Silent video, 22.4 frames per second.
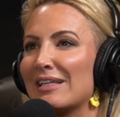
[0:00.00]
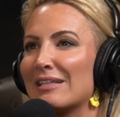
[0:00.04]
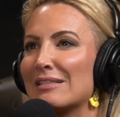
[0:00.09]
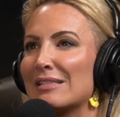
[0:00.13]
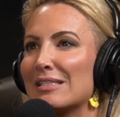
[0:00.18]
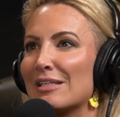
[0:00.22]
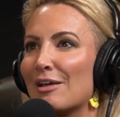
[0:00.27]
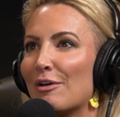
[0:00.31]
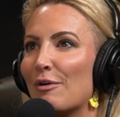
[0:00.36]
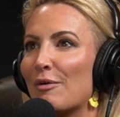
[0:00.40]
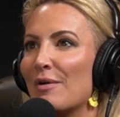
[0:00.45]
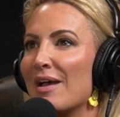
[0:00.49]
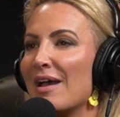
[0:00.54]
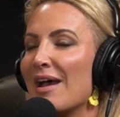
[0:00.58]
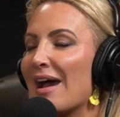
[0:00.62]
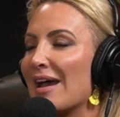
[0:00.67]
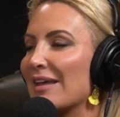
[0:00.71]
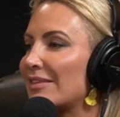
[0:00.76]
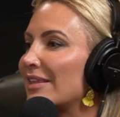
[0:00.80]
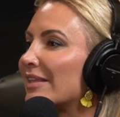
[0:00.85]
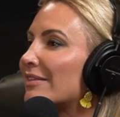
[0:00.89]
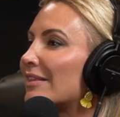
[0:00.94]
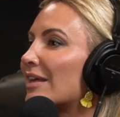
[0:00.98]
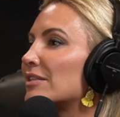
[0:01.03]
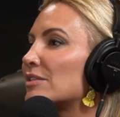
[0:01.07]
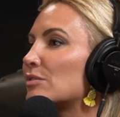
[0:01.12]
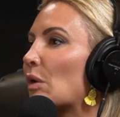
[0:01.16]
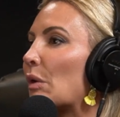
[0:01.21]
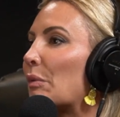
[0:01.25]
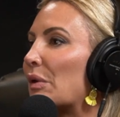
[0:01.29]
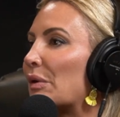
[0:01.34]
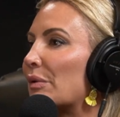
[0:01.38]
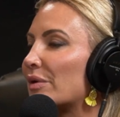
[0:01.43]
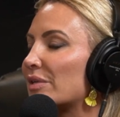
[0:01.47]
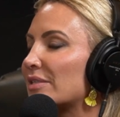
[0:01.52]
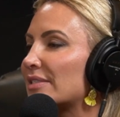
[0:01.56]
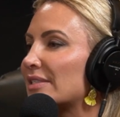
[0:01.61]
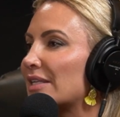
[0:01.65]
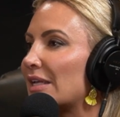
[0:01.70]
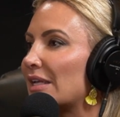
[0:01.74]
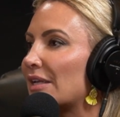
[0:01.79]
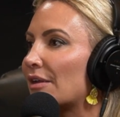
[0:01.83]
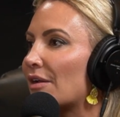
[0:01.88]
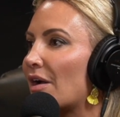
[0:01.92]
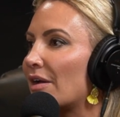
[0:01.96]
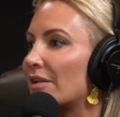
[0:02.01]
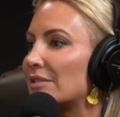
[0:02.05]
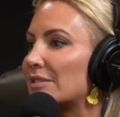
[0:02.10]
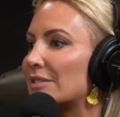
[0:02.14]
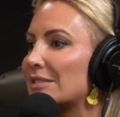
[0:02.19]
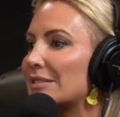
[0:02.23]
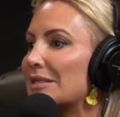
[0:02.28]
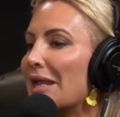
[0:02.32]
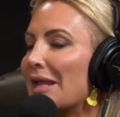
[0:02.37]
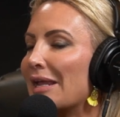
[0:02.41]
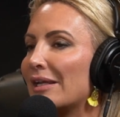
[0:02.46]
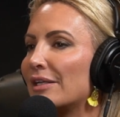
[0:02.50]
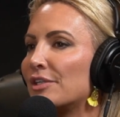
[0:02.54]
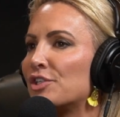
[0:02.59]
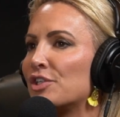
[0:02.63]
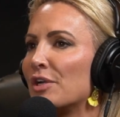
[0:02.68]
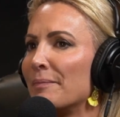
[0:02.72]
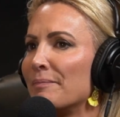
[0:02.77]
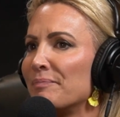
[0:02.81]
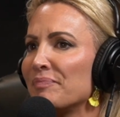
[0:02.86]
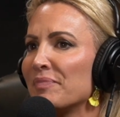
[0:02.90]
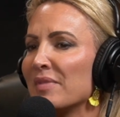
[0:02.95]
And so I think that's what we were seeing on stage.